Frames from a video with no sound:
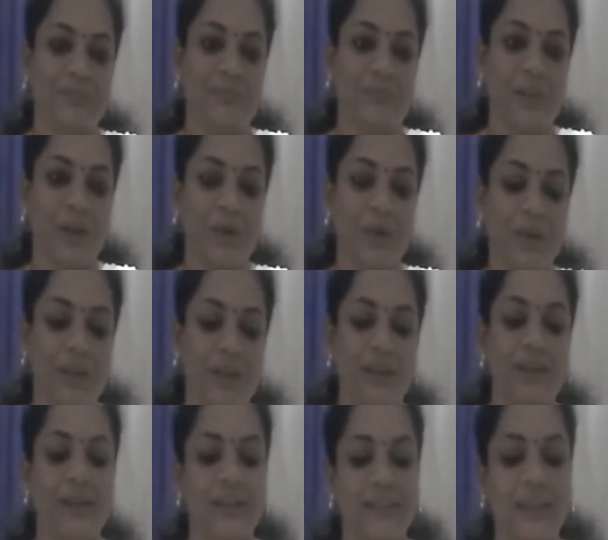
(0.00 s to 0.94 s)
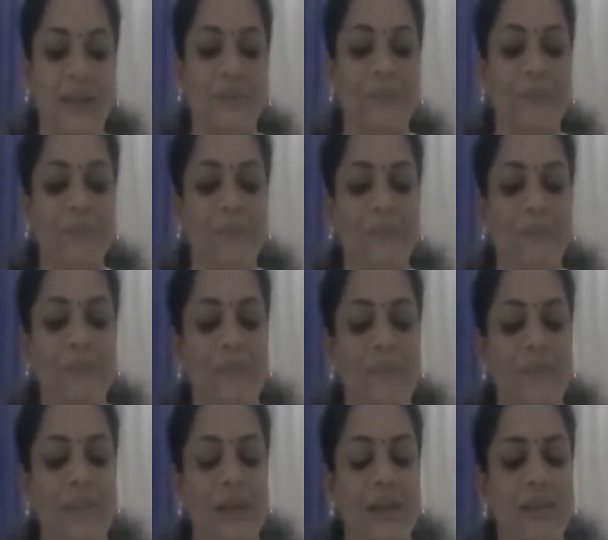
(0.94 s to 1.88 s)
Okay, then
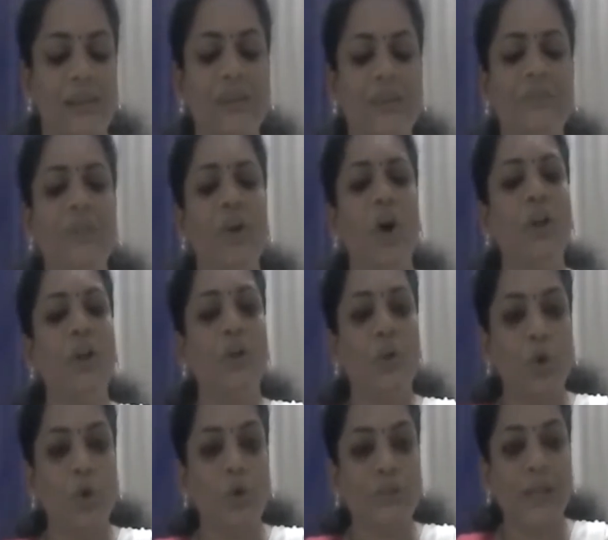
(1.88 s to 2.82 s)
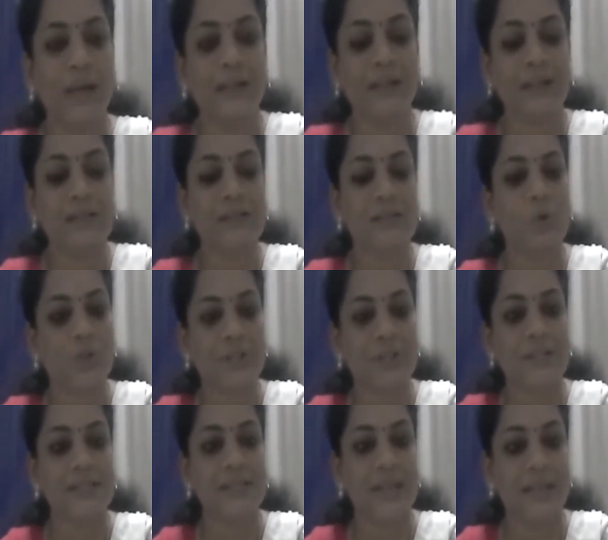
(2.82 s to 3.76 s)
we all know that social
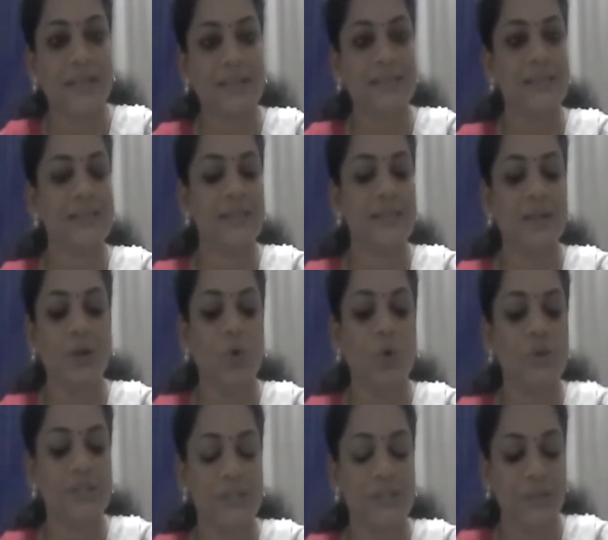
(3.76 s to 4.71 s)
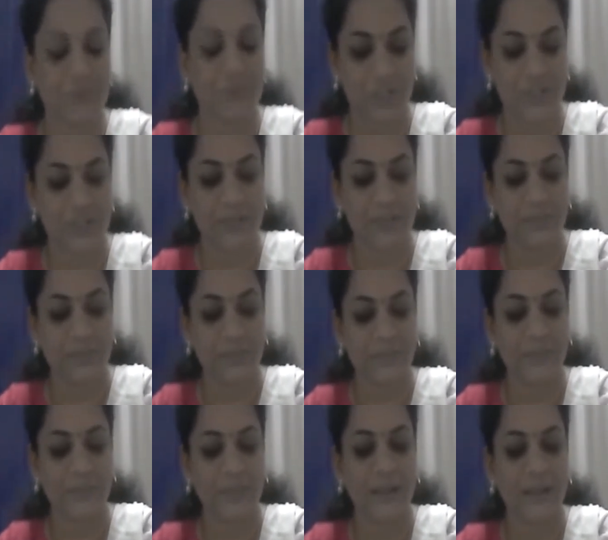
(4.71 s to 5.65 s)
science is a core subject,
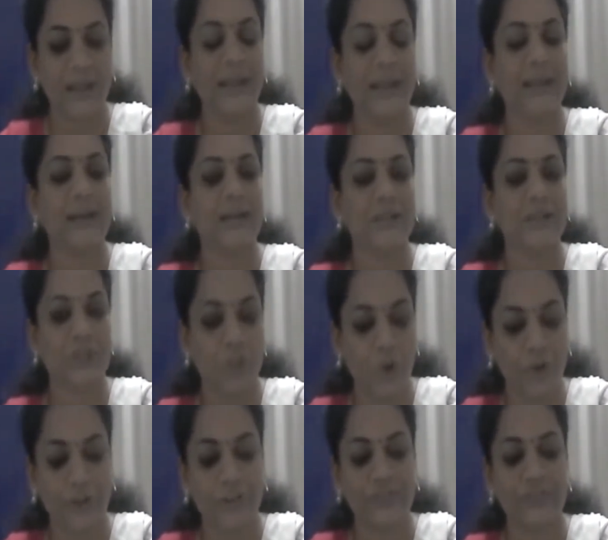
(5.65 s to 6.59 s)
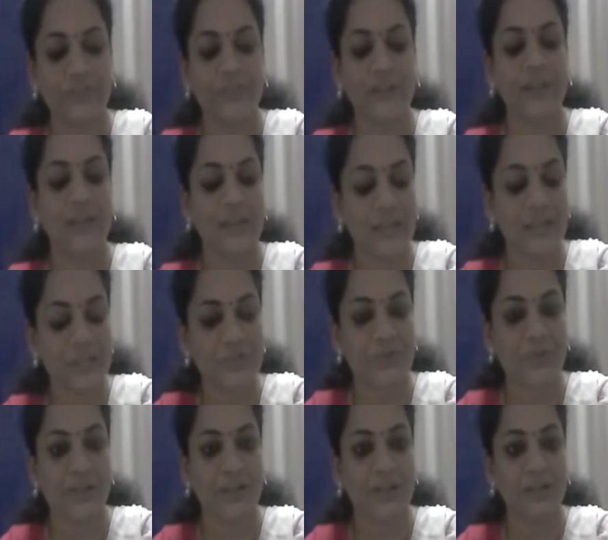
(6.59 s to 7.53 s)
like geography,
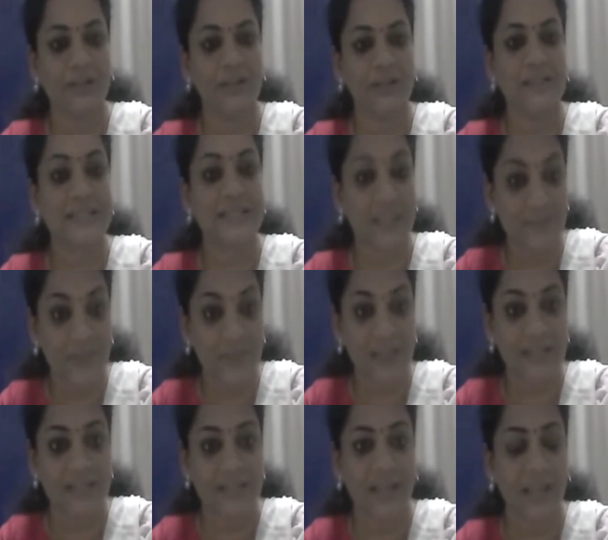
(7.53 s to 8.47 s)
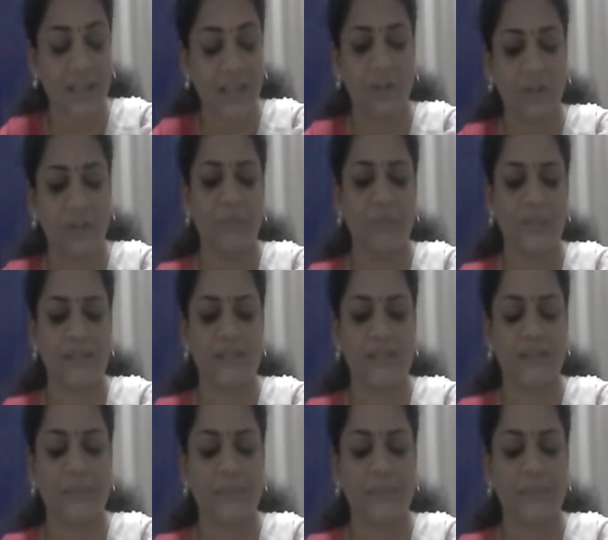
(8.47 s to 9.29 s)
history, civics, economics.